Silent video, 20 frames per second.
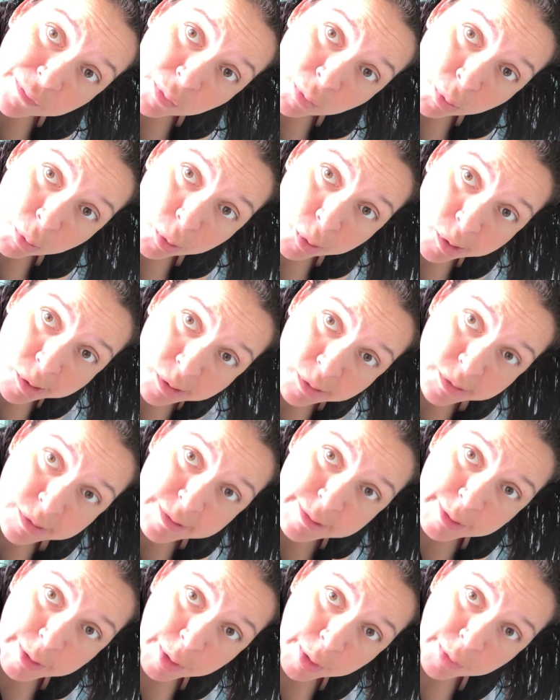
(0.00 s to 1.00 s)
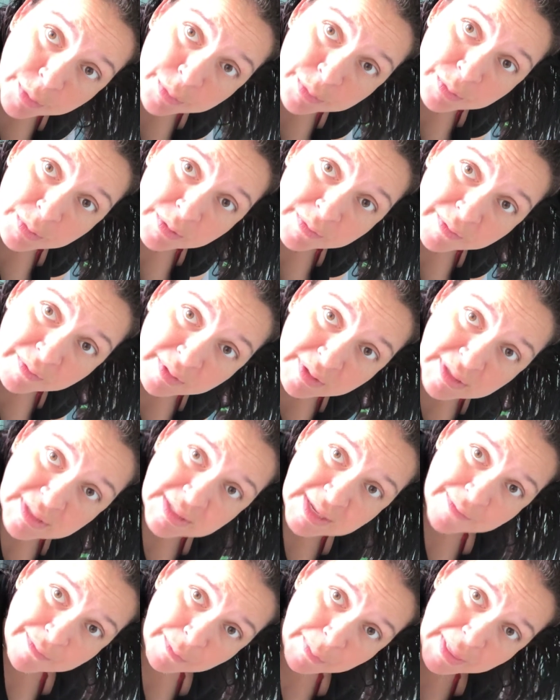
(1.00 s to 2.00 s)
or so,
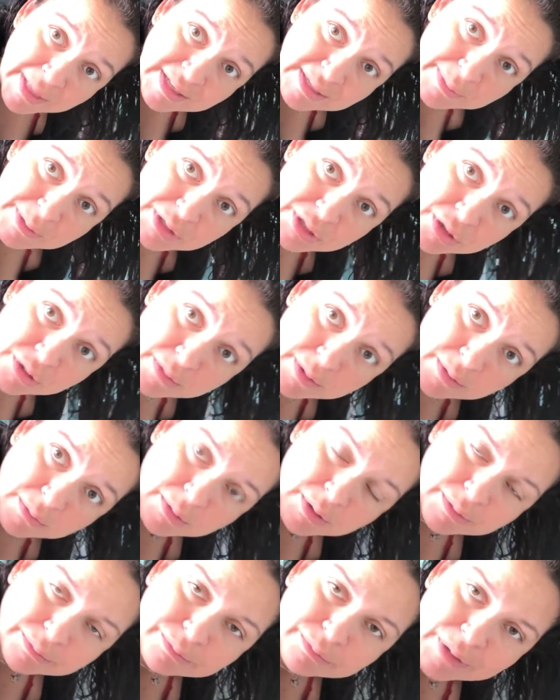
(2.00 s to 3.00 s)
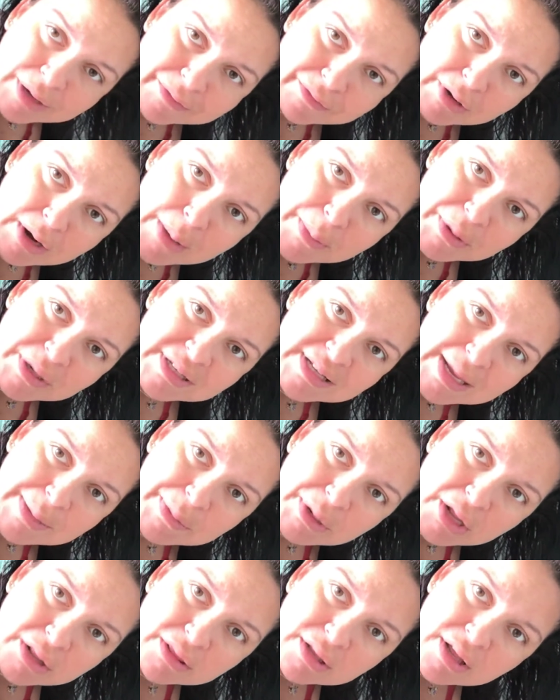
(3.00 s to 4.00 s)
3:57 by the time I turn it on. Well, whatever, I'm gonna time
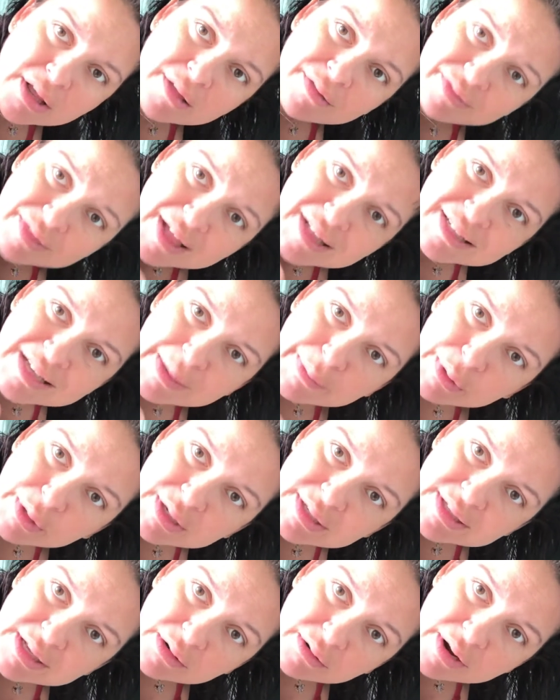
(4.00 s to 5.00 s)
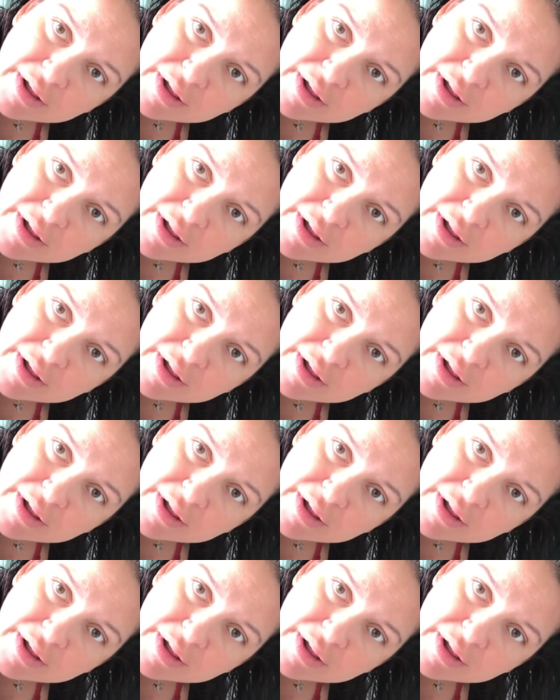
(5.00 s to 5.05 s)
it on that timer because I don't